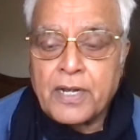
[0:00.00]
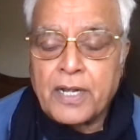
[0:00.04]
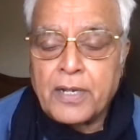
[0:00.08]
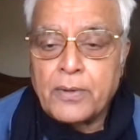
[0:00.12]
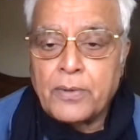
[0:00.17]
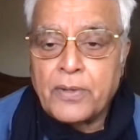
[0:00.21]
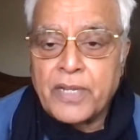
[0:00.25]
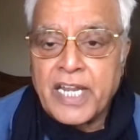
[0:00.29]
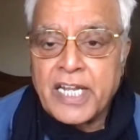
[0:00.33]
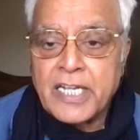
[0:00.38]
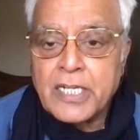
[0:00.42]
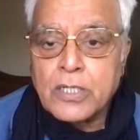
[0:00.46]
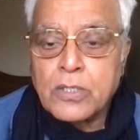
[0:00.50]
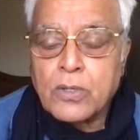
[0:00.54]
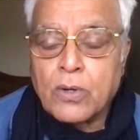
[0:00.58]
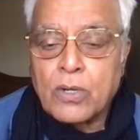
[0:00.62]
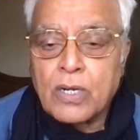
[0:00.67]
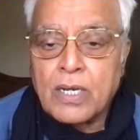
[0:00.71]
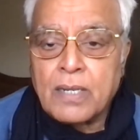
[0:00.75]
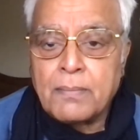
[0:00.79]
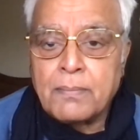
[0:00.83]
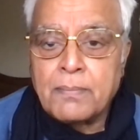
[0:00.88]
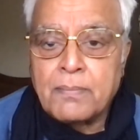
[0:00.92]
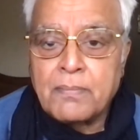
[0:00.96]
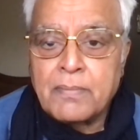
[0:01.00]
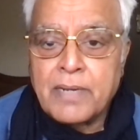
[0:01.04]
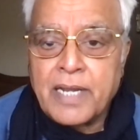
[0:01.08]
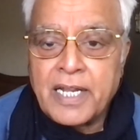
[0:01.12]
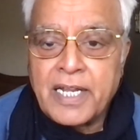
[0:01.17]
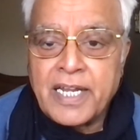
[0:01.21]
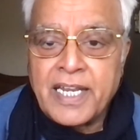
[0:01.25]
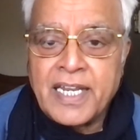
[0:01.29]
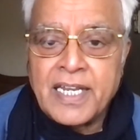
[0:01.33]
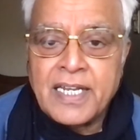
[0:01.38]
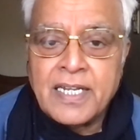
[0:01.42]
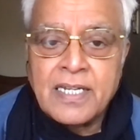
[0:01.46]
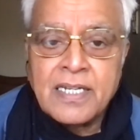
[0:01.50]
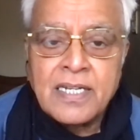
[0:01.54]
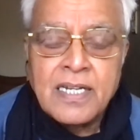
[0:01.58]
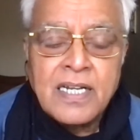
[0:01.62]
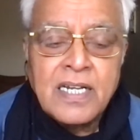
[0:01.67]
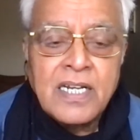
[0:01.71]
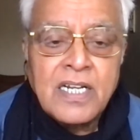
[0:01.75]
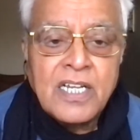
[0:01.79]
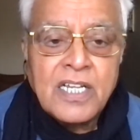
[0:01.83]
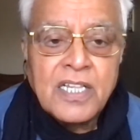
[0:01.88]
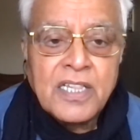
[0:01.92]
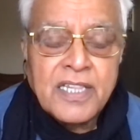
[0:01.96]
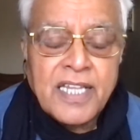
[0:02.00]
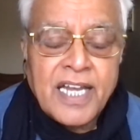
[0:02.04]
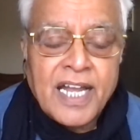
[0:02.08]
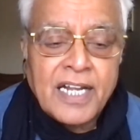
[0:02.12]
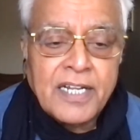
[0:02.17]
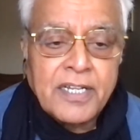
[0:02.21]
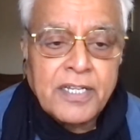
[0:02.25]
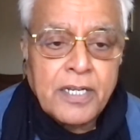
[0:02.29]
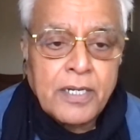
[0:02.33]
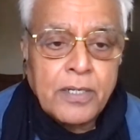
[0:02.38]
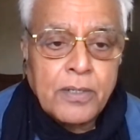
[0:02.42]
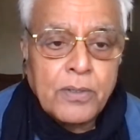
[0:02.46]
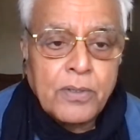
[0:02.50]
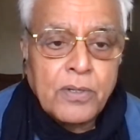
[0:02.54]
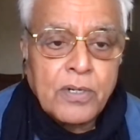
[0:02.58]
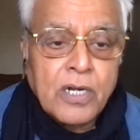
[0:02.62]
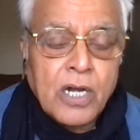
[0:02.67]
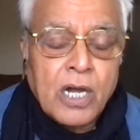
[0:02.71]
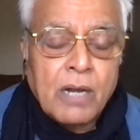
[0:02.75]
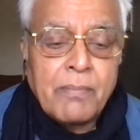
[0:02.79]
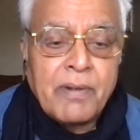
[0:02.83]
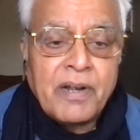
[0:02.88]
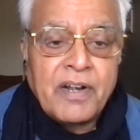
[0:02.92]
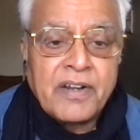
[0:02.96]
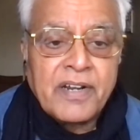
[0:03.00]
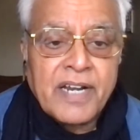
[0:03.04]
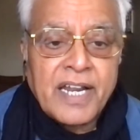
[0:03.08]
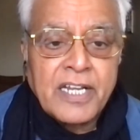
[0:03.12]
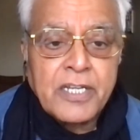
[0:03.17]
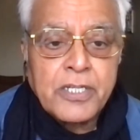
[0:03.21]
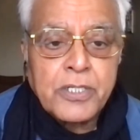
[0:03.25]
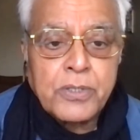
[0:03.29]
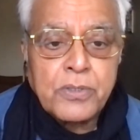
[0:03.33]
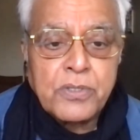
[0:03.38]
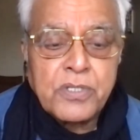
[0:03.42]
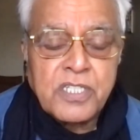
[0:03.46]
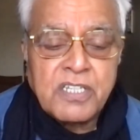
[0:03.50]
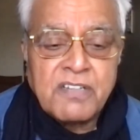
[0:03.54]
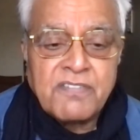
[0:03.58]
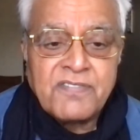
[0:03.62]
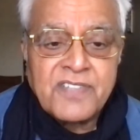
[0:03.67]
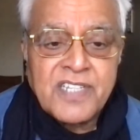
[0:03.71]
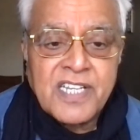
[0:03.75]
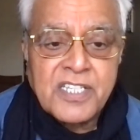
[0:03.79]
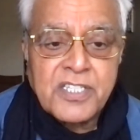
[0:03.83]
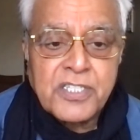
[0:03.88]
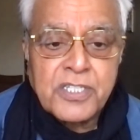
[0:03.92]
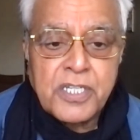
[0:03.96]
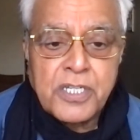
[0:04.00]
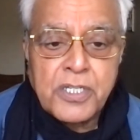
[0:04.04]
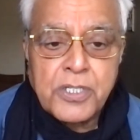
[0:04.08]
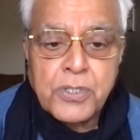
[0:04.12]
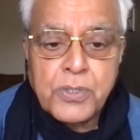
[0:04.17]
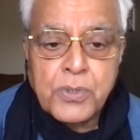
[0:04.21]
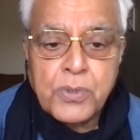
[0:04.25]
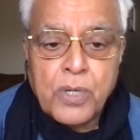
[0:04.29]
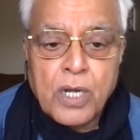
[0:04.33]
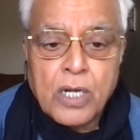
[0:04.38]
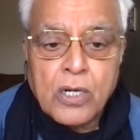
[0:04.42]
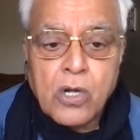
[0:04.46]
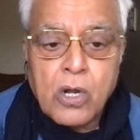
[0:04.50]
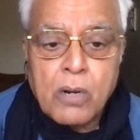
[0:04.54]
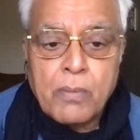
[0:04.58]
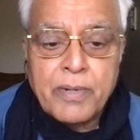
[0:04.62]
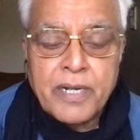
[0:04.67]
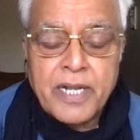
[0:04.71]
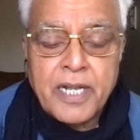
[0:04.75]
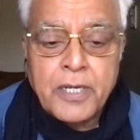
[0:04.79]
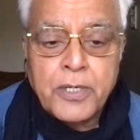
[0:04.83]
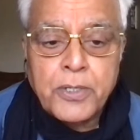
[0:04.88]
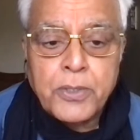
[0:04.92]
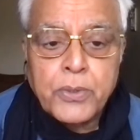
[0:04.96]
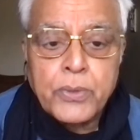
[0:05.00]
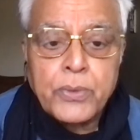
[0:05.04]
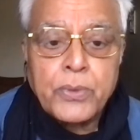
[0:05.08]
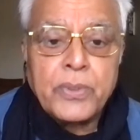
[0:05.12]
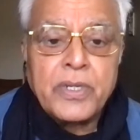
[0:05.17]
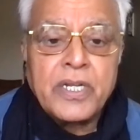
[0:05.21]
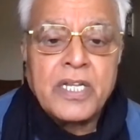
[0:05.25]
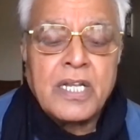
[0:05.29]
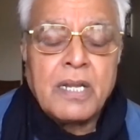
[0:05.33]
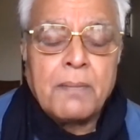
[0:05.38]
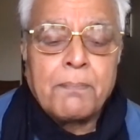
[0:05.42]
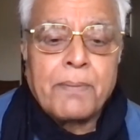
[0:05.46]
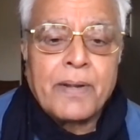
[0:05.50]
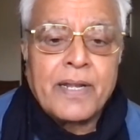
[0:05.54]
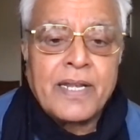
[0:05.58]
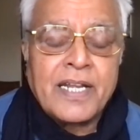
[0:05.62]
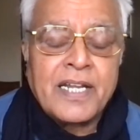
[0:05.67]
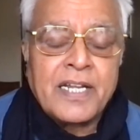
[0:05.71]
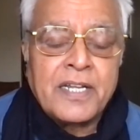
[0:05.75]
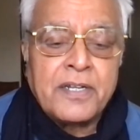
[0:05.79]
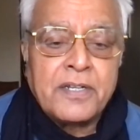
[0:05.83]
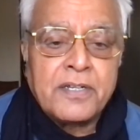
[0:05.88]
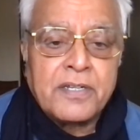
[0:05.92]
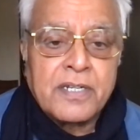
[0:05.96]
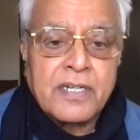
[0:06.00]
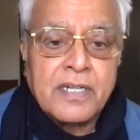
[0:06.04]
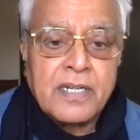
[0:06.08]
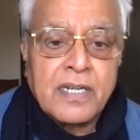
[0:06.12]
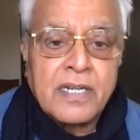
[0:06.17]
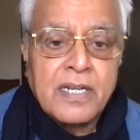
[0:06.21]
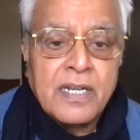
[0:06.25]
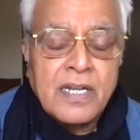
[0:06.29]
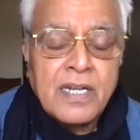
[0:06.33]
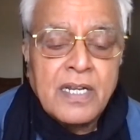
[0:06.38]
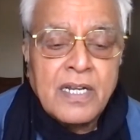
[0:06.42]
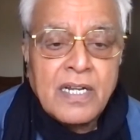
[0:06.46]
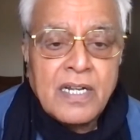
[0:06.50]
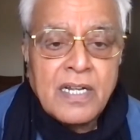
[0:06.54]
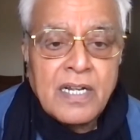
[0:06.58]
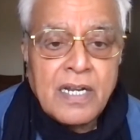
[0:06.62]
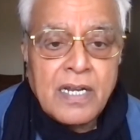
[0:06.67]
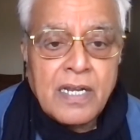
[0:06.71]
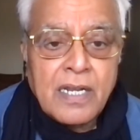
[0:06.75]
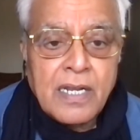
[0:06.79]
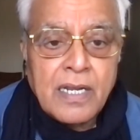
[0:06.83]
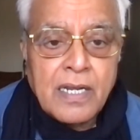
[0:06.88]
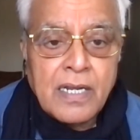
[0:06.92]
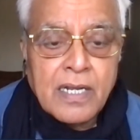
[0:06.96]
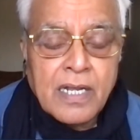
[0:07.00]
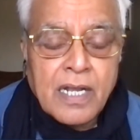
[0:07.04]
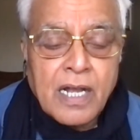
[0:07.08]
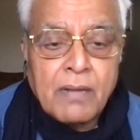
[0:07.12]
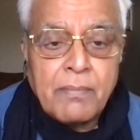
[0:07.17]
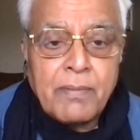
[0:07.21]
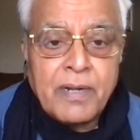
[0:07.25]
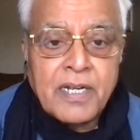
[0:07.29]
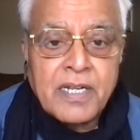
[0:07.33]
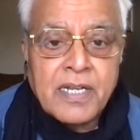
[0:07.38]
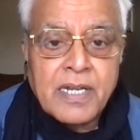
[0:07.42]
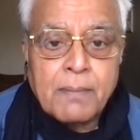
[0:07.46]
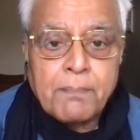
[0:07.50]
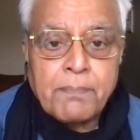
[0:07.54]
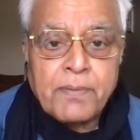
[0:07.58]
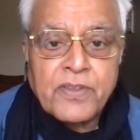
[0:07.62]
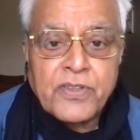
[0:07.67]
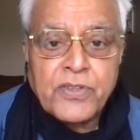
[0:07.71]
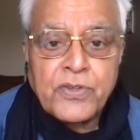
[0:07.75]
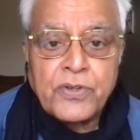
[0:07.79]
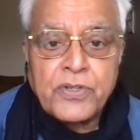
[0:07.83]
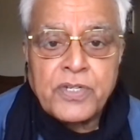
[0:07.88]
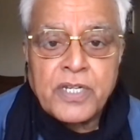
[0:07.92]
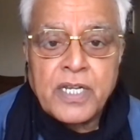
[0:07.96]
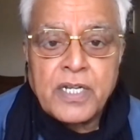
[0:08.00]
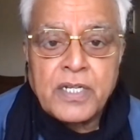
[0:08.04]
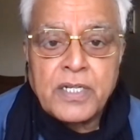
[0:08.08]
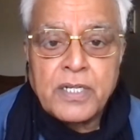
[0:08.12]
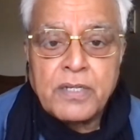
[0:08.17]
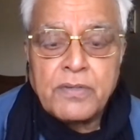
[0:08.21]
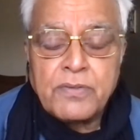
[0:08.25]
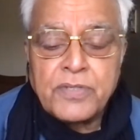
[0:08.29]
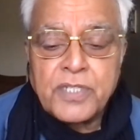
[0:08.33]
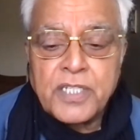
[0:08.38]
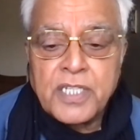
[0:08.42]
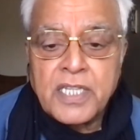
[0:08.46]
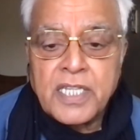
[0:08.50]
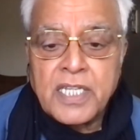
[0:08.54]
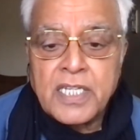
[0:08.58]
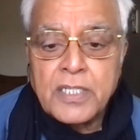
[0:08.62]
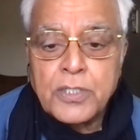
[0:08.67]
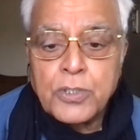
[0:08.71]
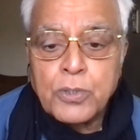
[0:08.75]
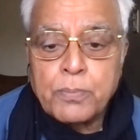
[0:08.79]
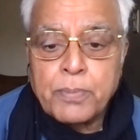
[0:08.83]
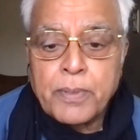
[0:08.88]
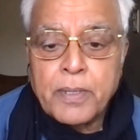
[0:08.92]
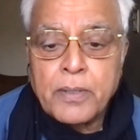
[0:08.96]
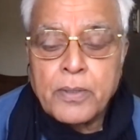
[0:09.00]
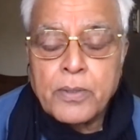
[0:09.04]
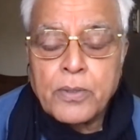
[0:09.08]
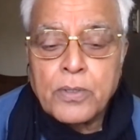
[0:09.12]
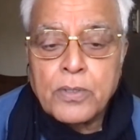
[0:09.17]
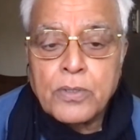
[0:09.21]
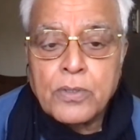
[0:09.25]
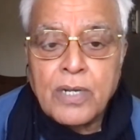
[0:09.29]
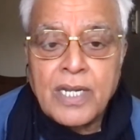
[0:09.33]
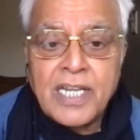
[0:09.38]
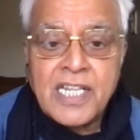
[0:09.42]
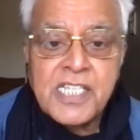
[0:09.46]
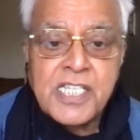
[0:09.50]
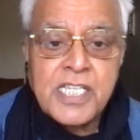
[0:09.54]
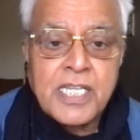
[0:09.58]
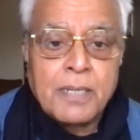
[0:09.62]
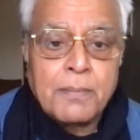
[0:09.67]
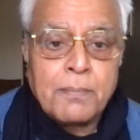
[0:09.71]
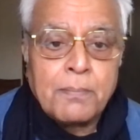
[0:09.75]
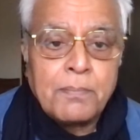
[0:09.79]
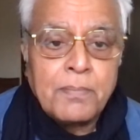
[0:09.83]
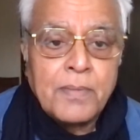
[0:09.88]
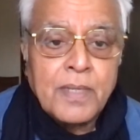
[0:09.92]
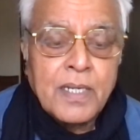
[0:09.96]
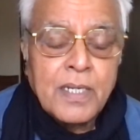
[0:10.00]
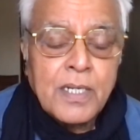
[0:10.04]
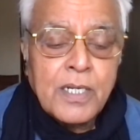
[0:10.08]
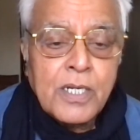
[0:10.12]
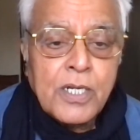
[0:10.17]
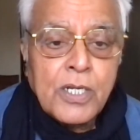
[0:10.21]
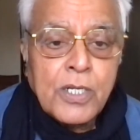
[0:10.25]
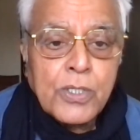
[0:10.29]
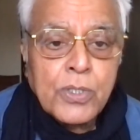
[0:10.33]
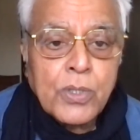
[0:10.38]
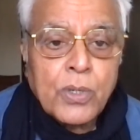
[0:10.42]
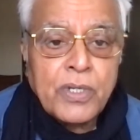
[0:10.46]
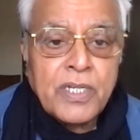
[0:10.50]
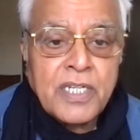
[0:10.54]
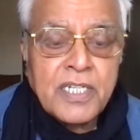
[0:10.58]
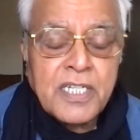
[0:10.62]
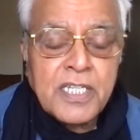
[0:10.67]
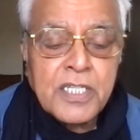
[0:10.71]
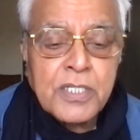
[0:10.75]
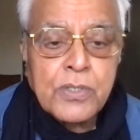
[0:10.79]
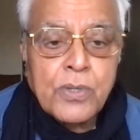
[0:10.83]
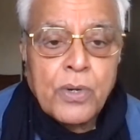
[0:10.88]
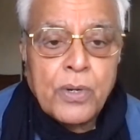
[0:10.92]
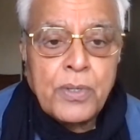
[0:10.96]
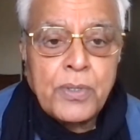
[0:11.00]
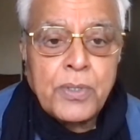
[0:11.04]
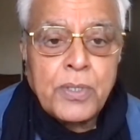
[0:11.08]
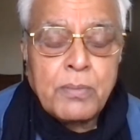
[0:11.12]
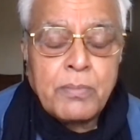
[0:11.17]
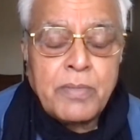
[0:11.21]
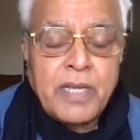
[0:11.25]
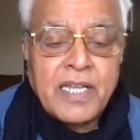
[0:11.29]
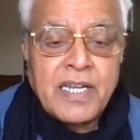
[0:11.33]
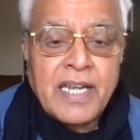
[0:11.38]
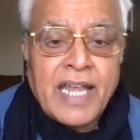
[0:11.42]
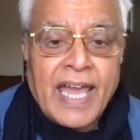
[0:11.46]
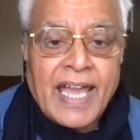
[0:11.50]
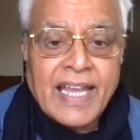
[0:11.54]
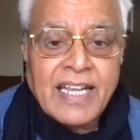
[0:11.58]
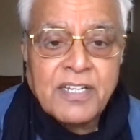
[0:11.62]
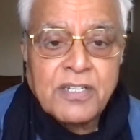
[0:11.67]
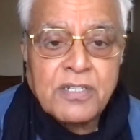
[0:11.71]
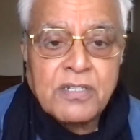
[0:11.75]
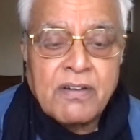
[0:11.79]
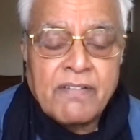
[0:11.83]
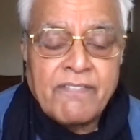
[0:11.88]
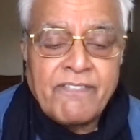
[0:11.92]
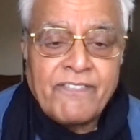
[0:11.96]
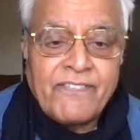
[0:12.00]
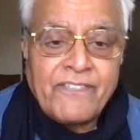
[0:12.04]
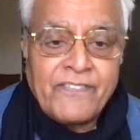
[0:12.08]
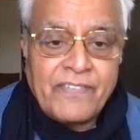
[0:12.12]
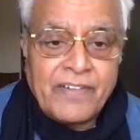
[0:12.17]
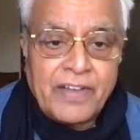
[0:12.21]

8-column heading that, government writes to Chief Justice to accommodate 2 independent government representatives in the Supreme Court Collegium. So it is going to be an act of,